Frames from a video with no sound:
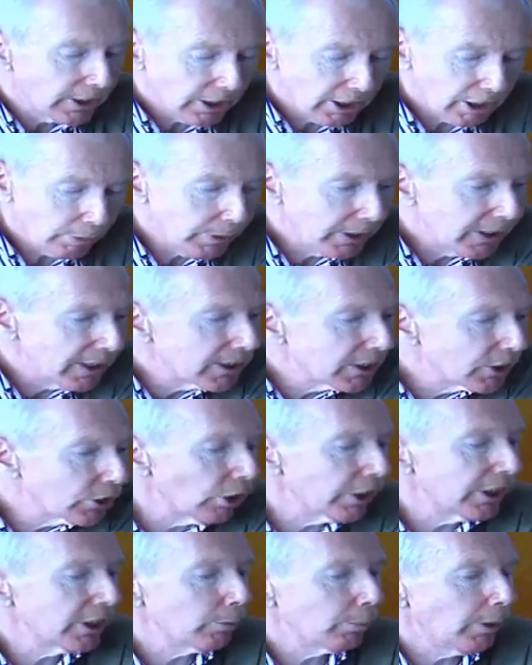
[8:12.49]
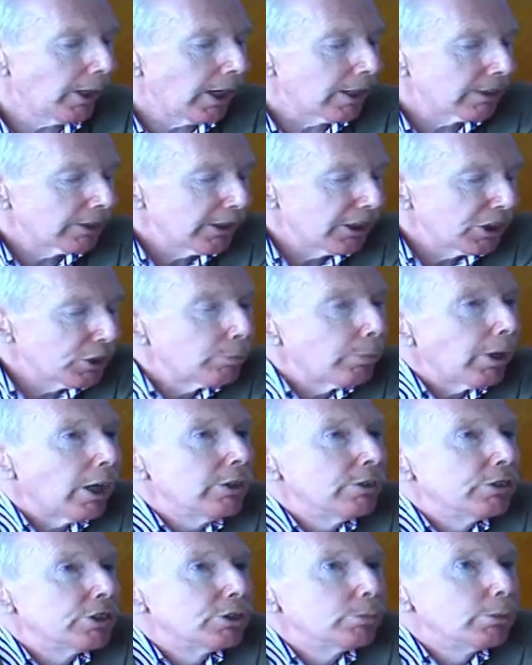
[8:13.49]
I mean, historic parties
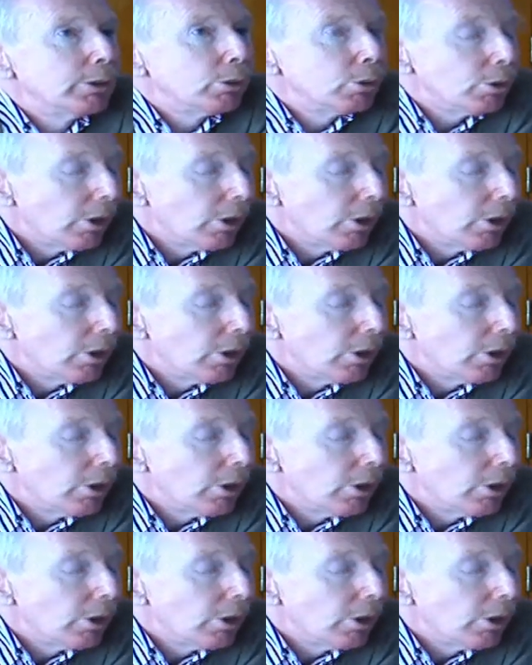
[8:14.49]
vowed to be